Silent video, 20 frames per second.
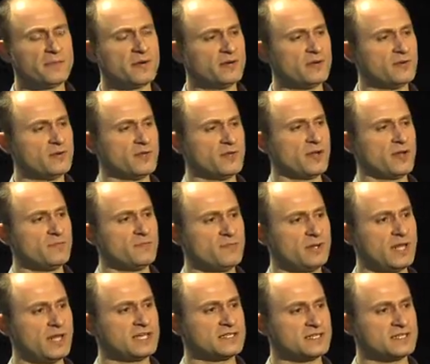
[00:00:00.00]
about all the
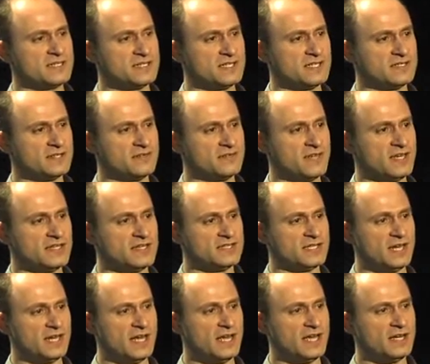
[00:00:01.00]
complexities of the
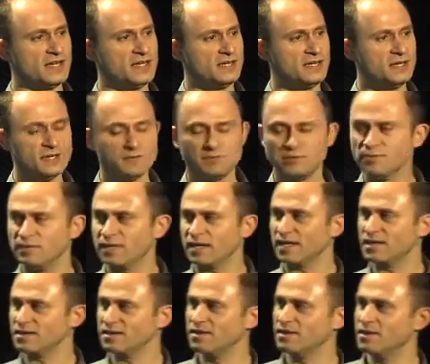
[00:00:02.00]
internet, but we
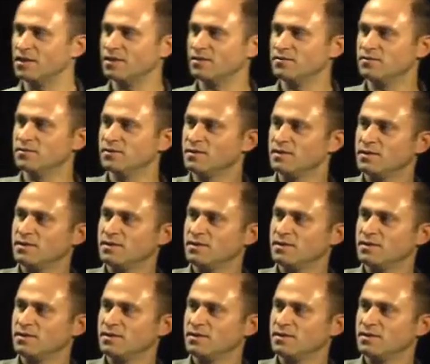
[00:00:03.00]
kind of know